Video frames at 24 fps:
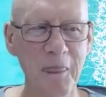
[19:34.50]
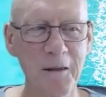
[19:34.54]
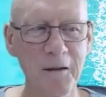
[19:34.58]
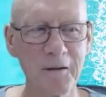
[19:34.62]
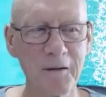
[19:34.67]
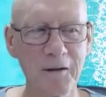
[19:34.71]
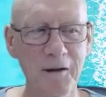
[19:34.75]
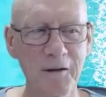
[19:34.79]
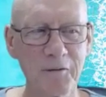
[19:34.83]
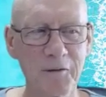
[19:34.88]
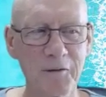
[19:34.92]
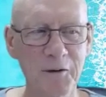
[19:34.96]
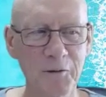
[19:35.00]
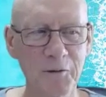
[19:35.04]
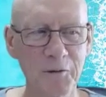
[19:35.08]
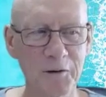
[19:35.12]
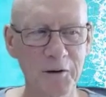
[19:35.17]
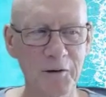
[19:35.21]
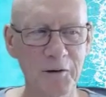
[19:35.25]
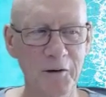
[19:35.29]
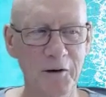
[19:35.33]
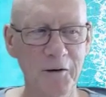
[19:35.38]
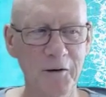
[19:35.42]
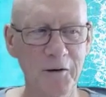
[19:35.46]
They've killed a
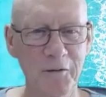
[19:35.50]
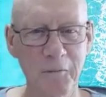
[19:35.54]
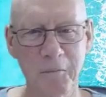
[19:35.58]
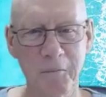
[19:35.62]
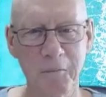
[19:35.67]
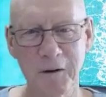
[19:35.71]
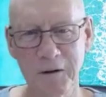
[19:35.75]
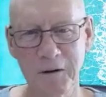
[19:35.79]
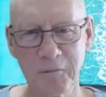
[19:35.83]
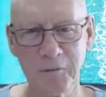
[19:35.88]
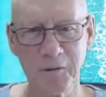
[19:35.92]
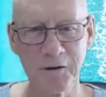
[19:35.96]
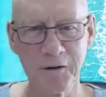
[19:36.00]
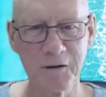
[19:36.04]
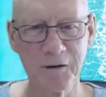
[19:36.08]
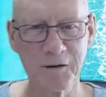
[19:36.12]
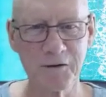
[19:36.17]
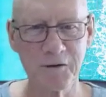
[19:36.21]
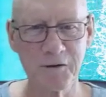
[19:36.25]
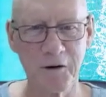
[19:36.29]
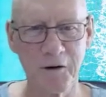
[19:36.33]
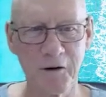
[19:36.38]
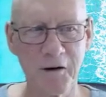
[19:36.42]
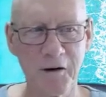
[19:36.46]
lot of the people in your
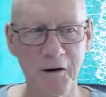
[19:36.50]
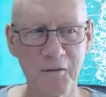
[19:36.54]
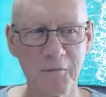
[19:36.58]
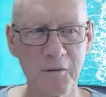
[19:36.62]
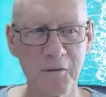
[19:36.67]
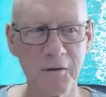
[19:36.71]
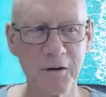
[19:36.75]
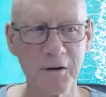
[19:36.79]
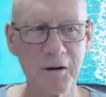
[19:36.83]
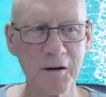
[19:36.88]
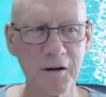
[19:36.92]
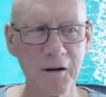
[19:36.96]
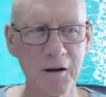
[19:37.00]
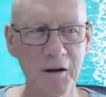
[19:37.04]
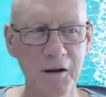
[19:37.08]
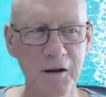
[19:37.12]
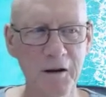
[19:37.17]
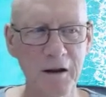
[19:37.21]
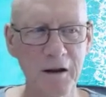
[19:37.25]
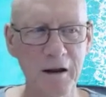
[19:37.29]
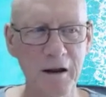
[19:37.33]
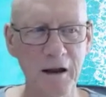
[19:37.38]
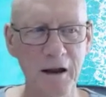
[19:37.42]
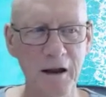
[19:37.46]
tribe.
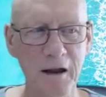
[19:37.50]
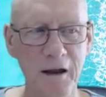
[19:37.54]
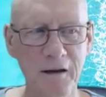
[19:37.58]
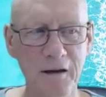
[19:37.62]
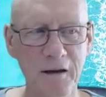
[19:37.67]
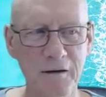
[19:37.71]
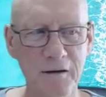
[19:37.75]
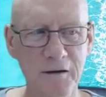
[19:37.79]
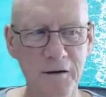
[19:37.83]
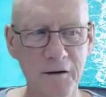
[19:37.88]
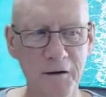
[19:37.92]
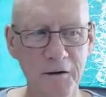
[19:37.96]
And